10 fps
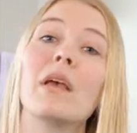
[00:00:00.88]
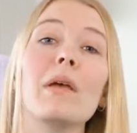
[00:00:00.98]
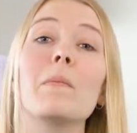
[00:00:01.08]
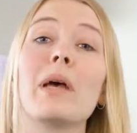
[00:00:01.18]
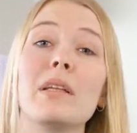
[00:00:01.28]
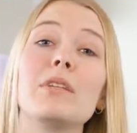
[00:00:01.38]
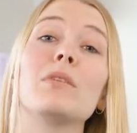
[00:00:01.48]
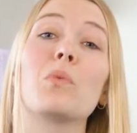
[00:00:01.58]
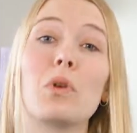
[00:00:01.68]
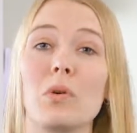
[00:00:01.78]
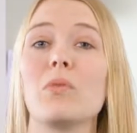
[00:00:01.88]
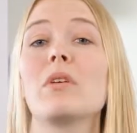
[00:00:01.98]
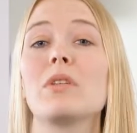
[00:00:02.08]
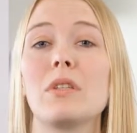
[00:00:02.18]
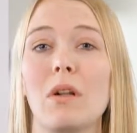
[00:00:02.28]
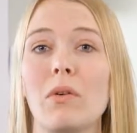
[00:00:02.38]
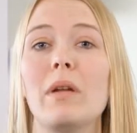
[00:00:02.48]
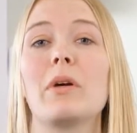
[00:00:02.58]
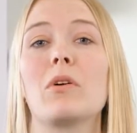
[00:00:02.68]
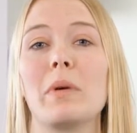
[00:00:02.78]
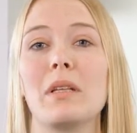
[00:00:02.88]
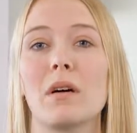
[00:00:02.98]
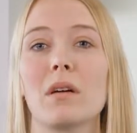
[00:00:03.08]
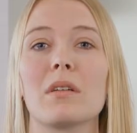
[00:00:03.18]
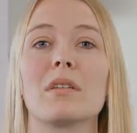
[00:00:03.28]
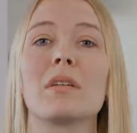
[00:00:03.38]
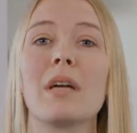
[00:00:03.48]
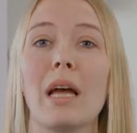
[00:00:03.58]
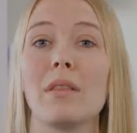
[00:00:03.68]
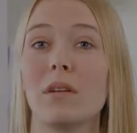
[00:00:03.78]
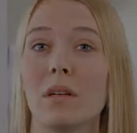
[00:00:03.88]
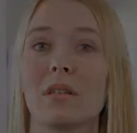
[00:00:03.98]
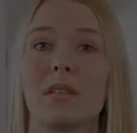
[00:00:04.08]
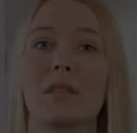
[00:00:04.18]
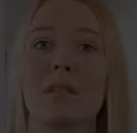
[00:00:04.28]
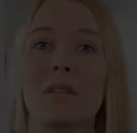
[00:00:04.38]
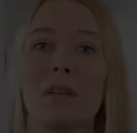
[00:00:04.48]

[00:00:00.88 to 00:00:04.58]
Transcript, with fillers: Imagine the world slowly becoming darker and darker.